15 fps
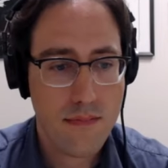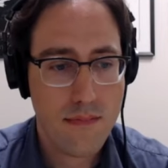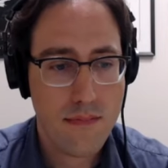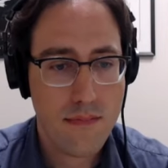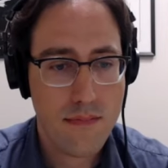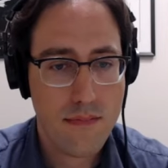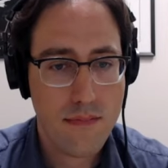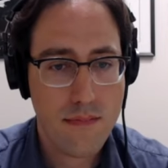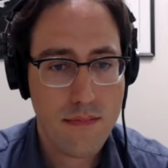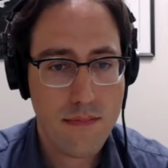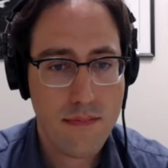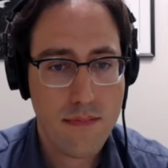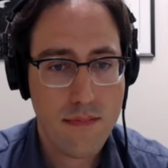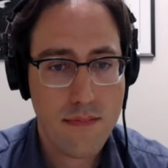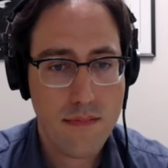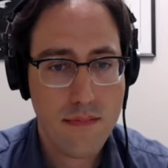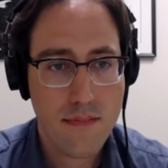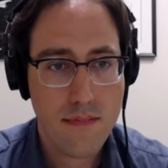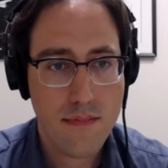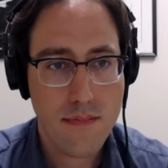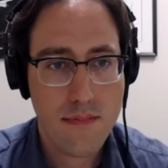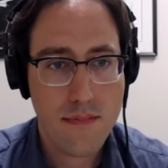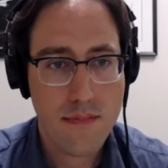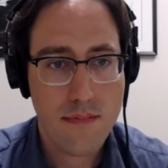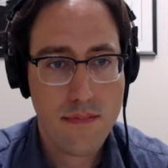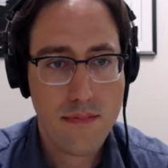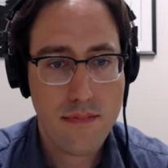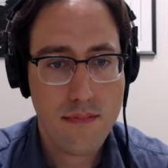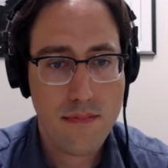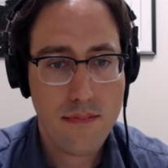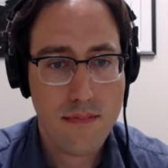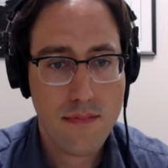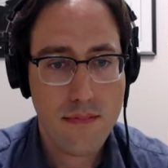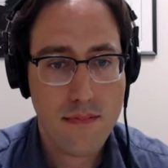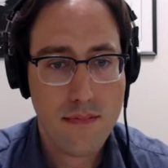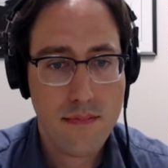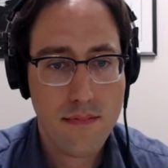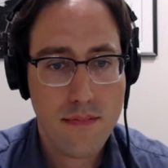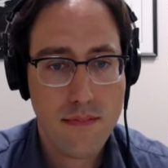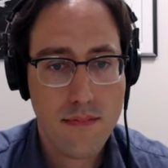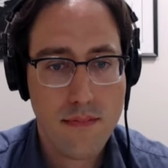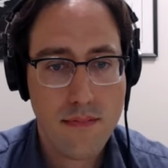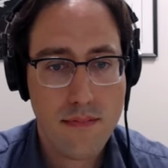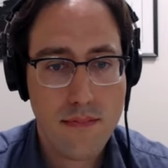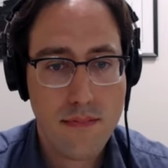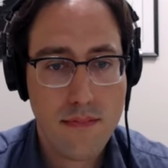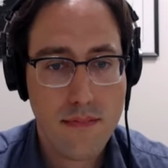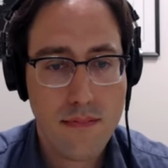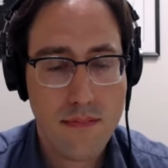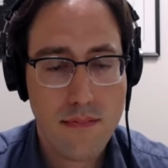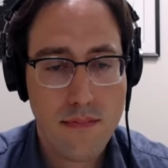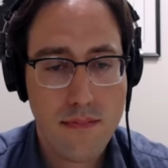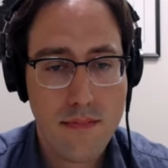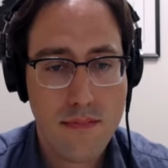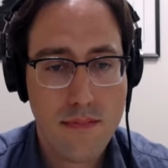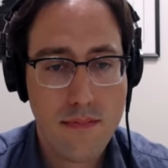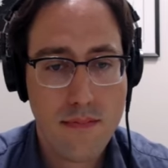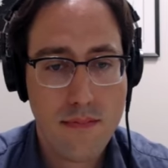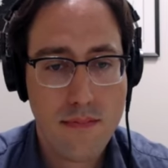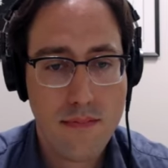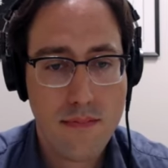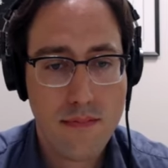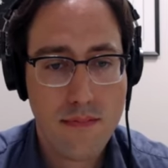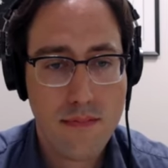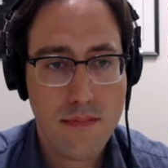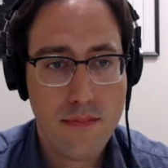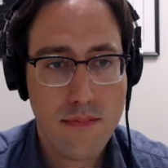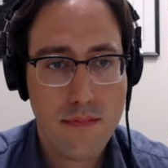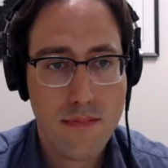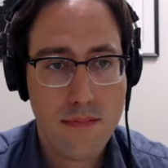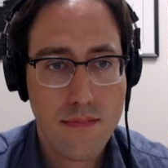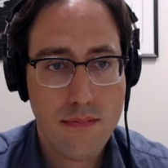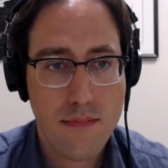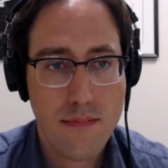The person shown says nothing.